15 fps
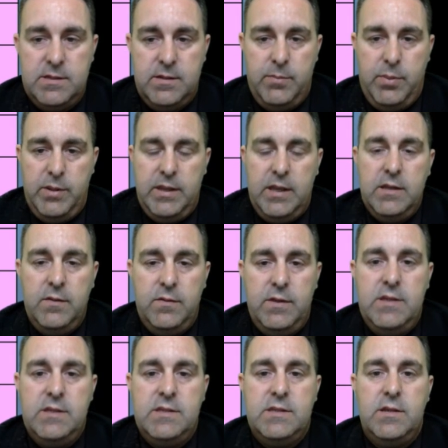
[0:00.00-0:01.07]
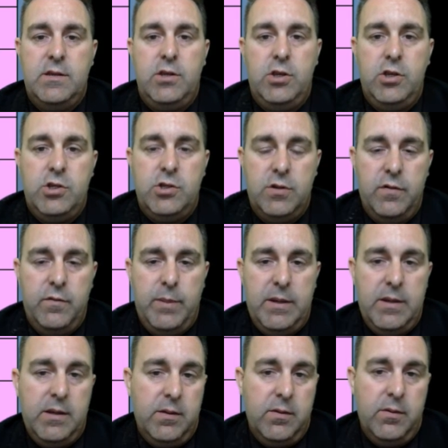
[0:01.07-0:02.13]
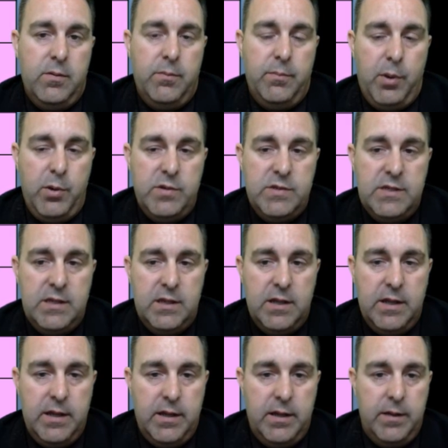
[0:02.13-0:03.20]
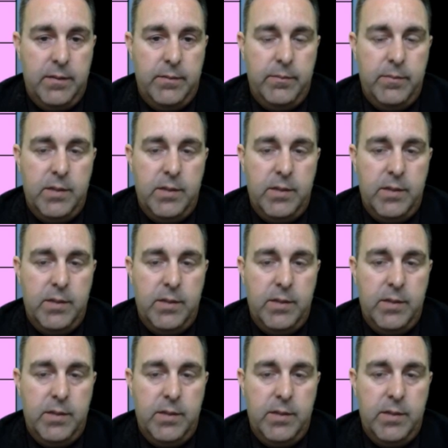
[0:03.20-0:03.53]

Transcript: by the end of this, you should have been posting to